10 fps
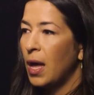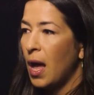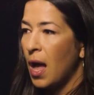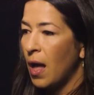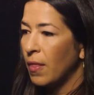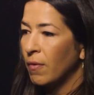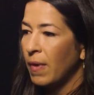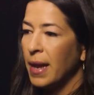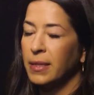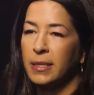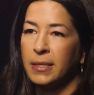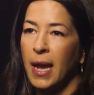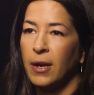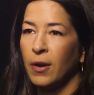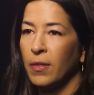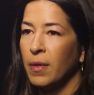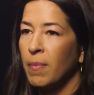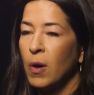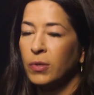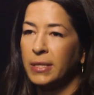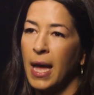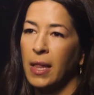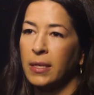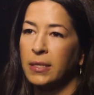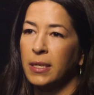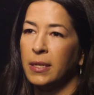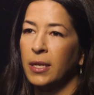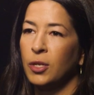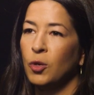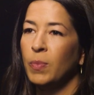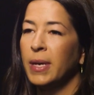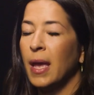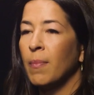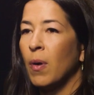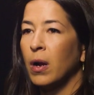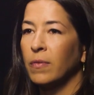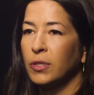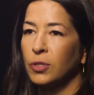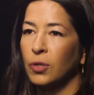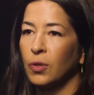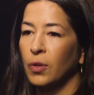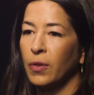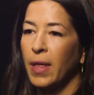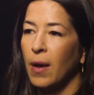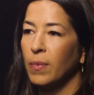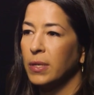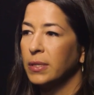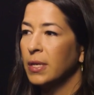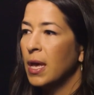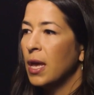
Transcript: uh, the right designer, the most talented, then you became part of a circle that was,